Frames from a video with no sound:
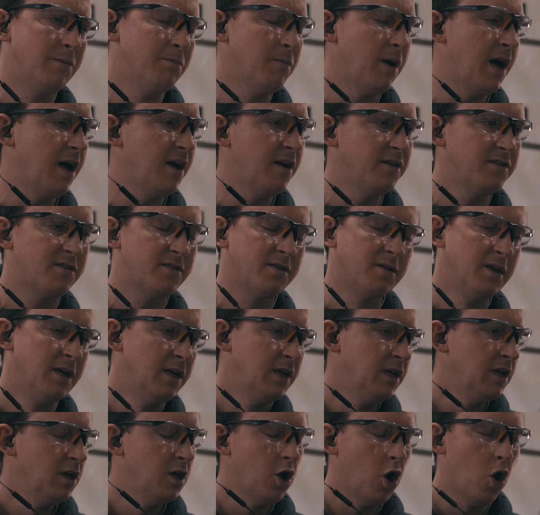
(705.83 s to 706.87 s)
might
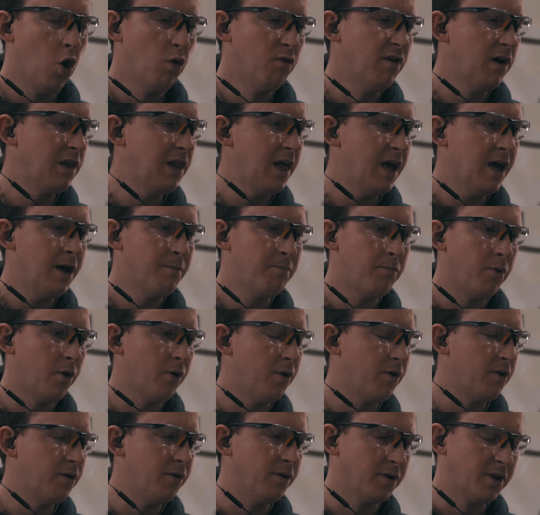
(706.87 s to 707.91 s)
overlap
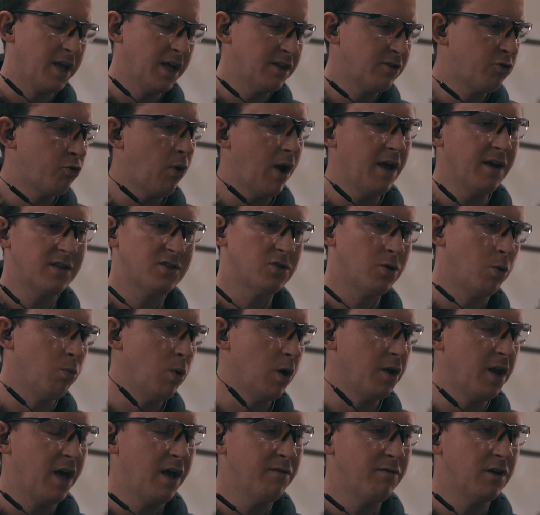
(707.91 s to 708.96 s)
or get cracks or
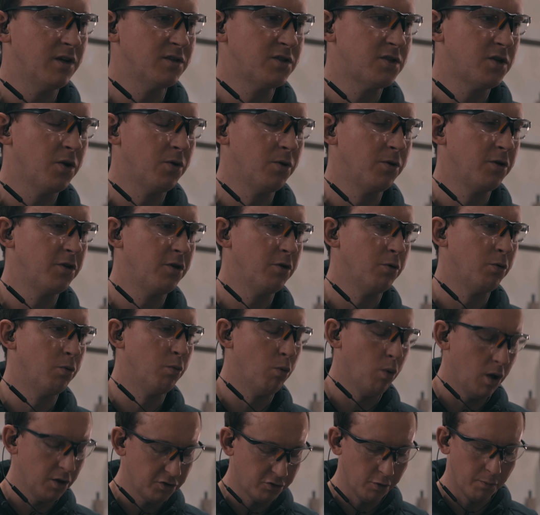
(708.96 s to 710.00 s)
whatever, so you
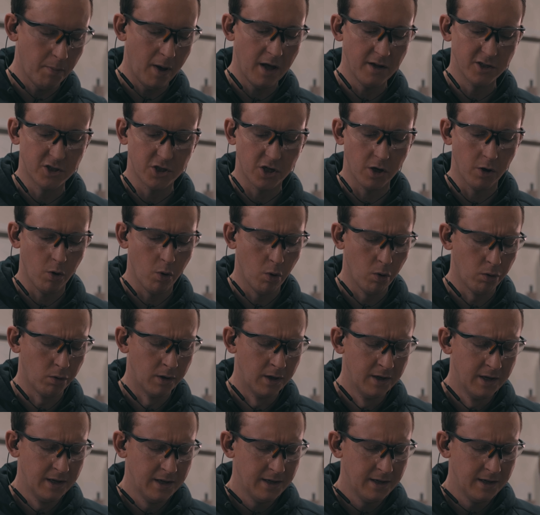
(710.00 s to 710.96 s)
want to punch the hole